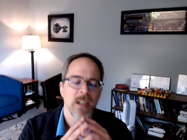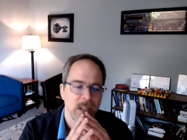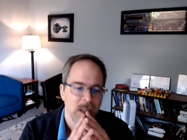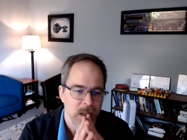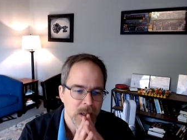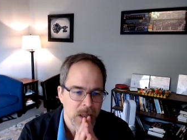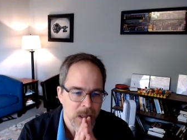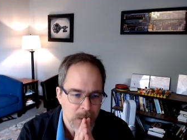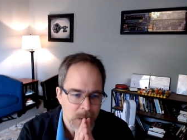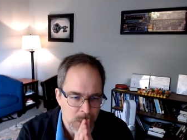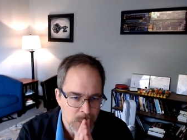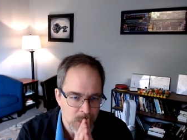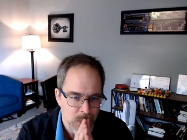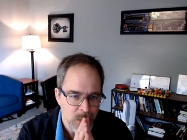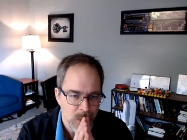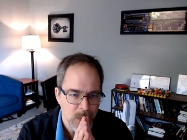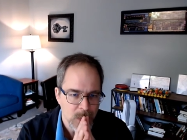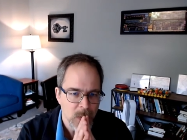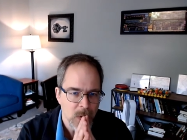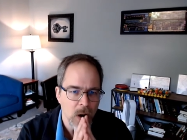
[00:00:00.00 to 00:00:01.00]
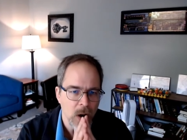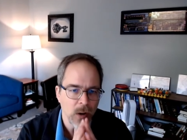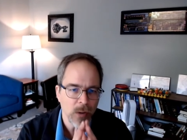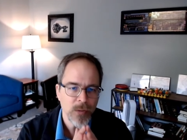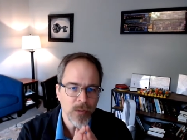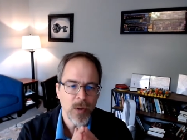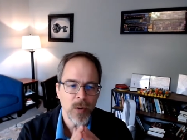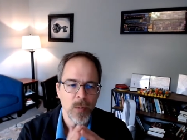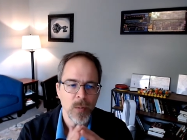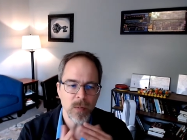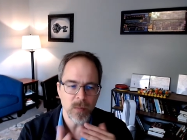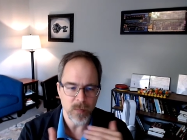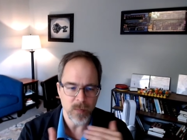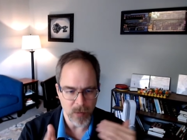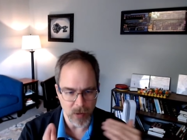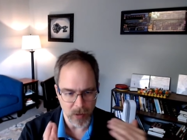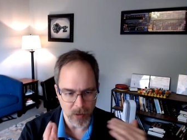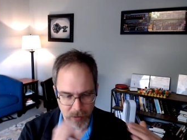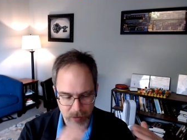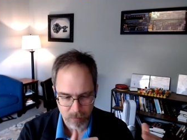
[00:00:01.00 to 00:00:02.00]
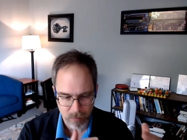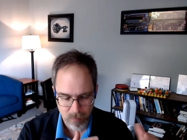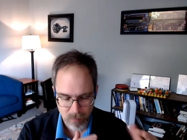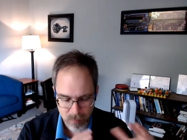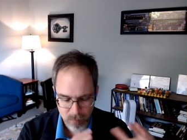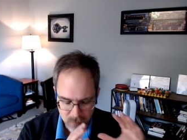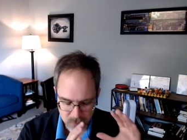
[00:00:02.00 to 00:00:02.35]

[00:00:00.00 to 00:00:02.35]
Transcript: Um, Also, on the